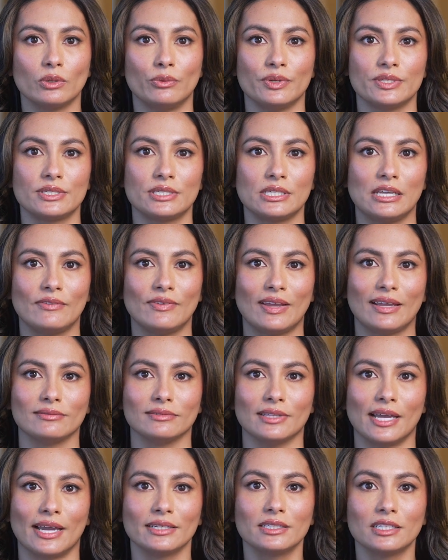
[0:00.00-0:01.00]
receive a
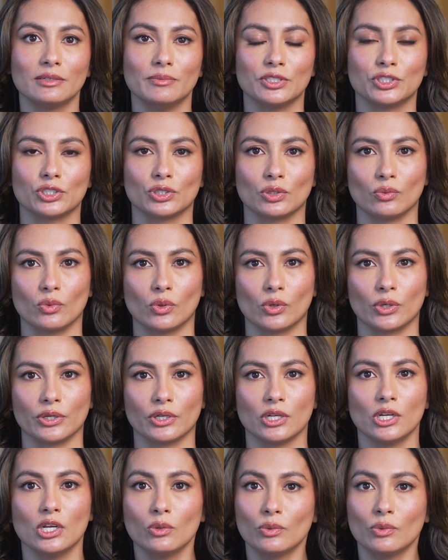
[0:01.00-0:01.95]
Land Commission award,